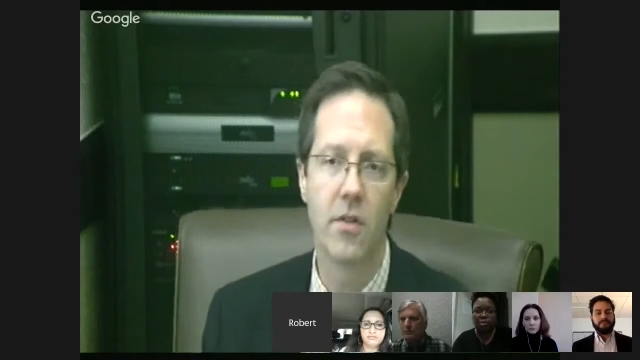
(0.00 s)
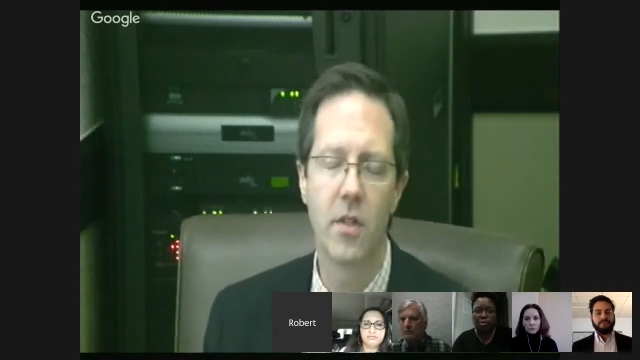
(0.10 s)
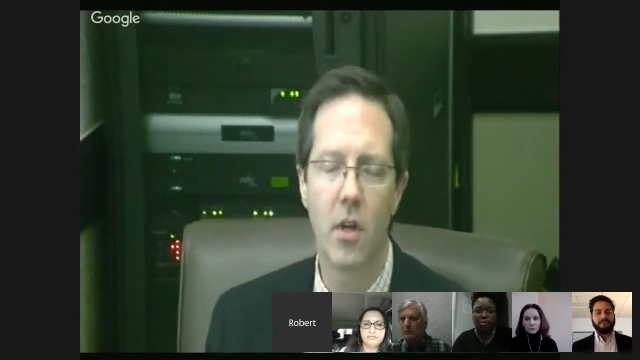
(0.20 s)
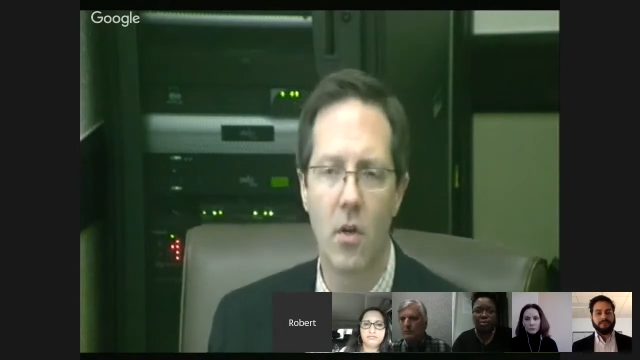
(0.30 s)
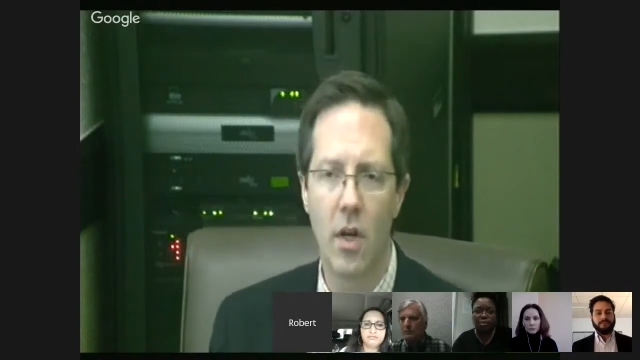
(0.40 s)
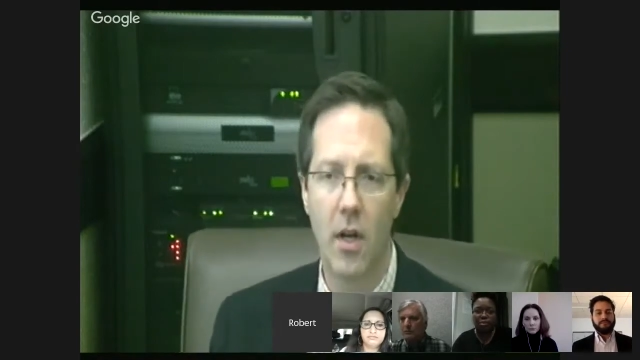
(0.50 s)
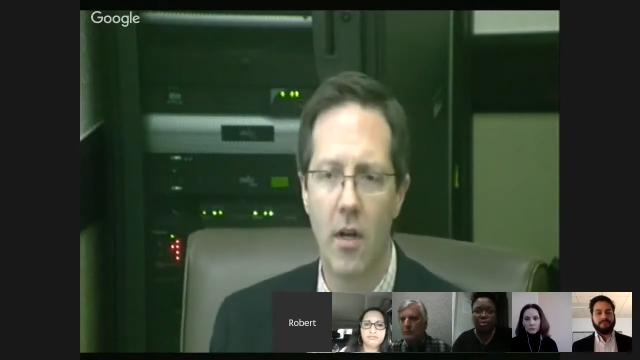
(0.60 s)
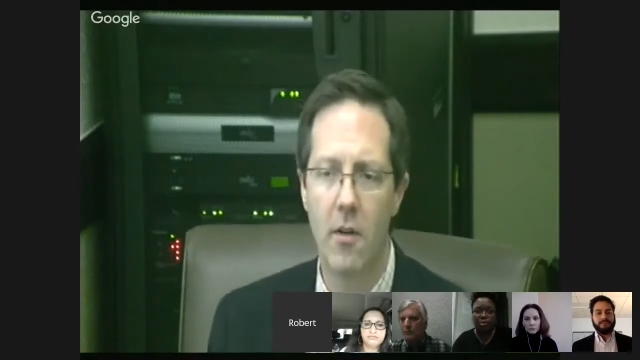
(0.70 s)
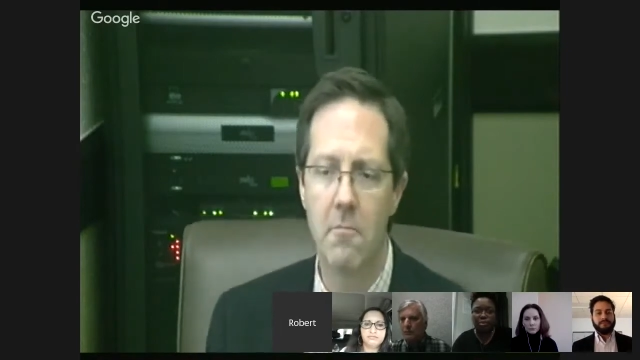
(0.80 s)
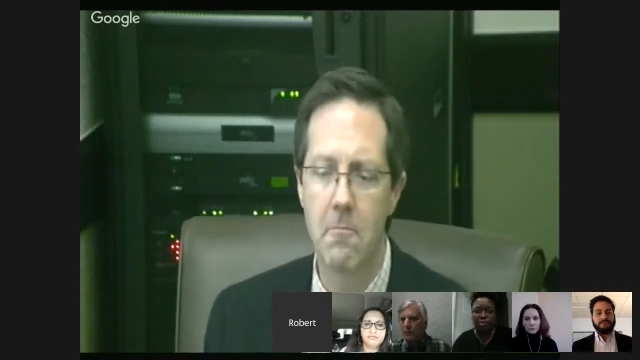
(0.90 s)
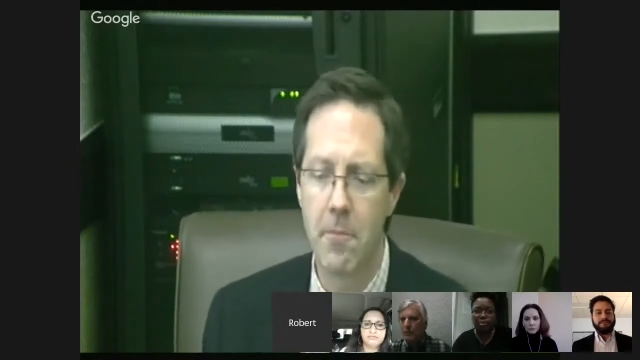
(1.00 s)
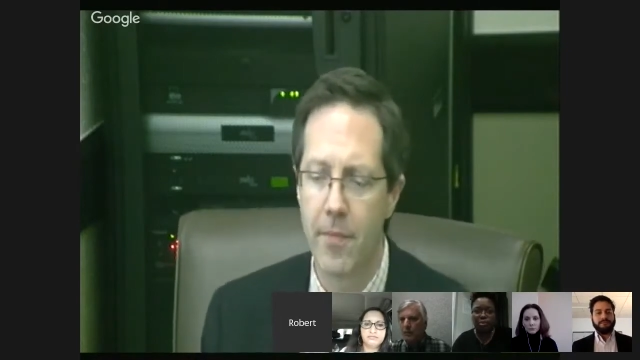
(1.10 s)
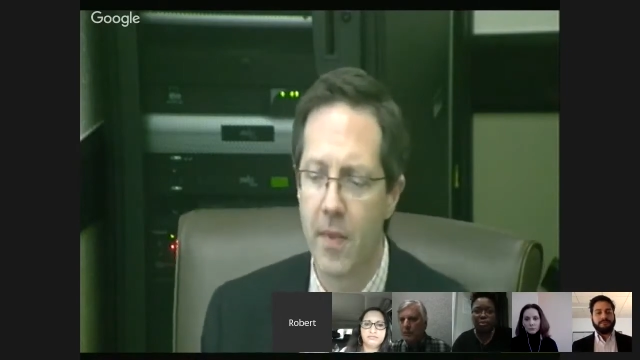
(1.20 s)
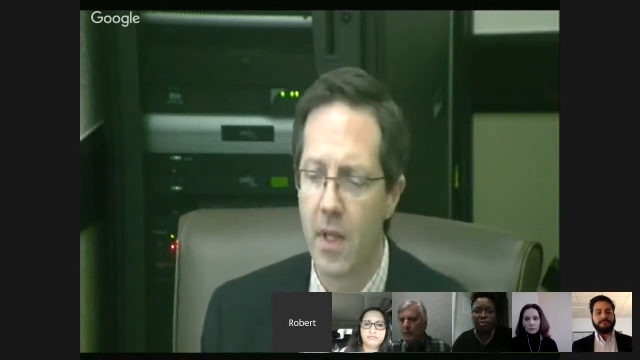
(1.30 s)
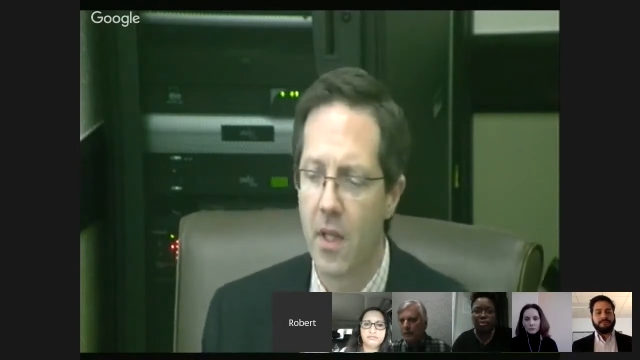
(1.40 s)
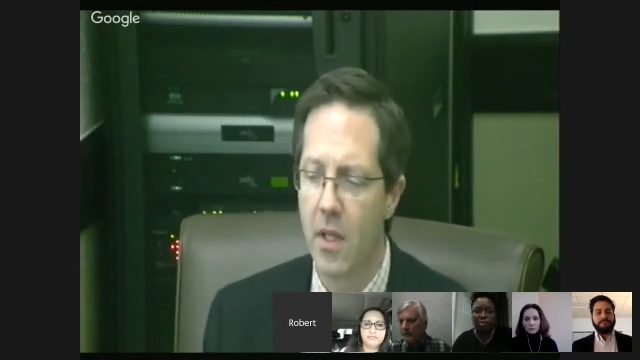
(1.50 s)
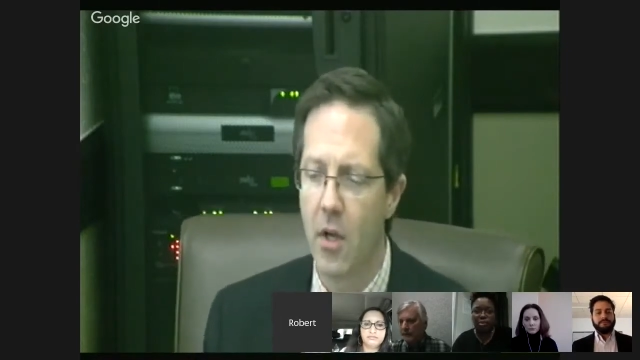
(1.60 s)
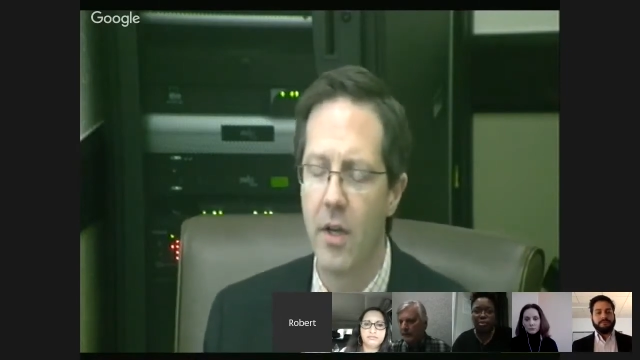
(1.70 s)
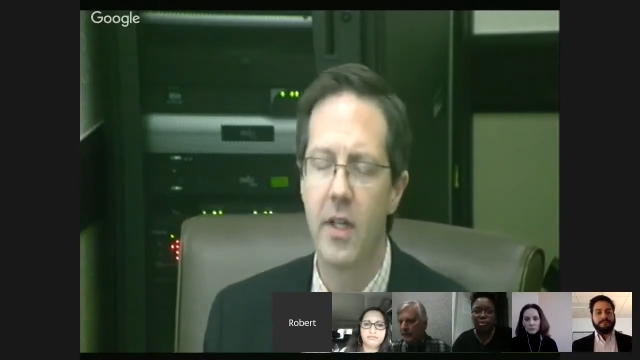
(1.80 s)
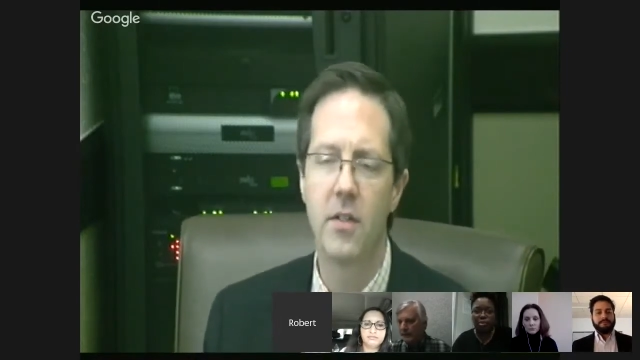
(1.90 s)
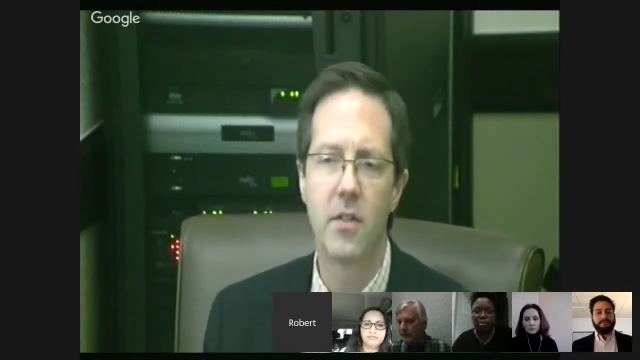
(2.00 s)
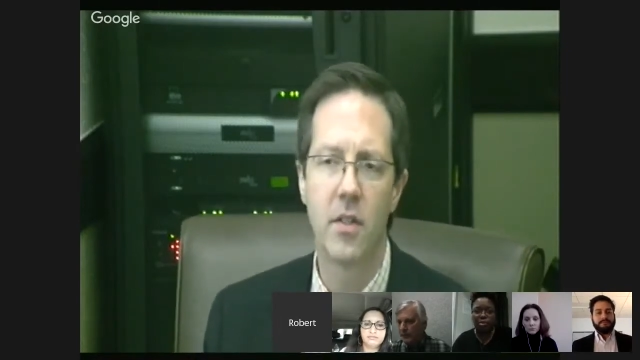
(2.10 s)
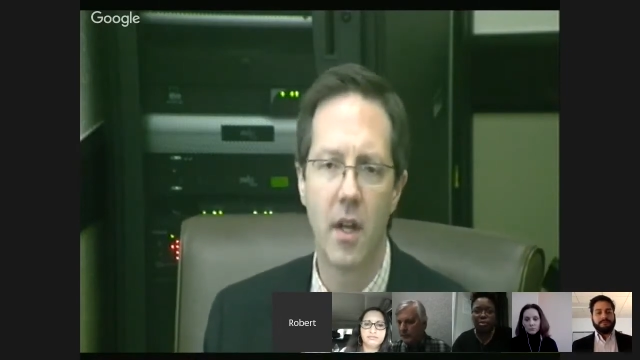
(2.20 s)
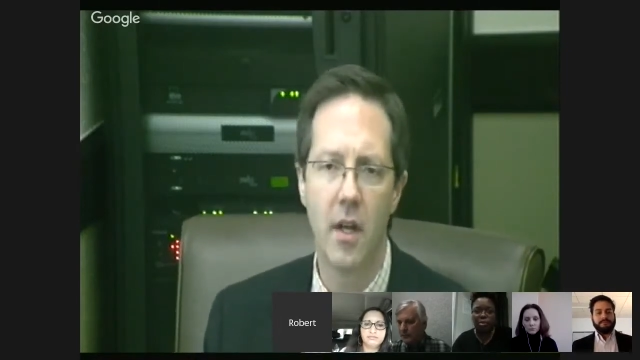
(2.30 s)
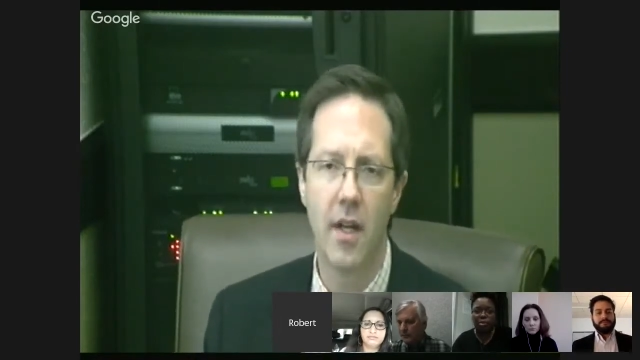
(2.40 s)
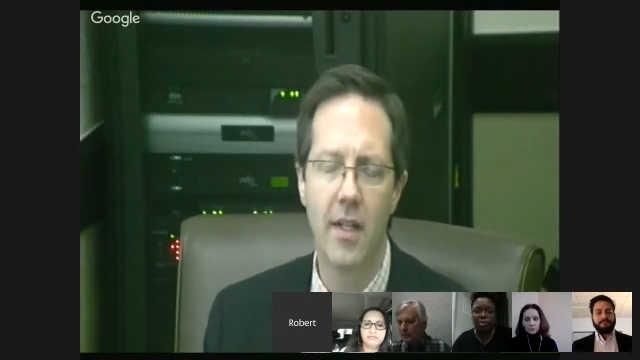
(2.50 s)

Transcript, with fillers: So, um, you know, it's uh,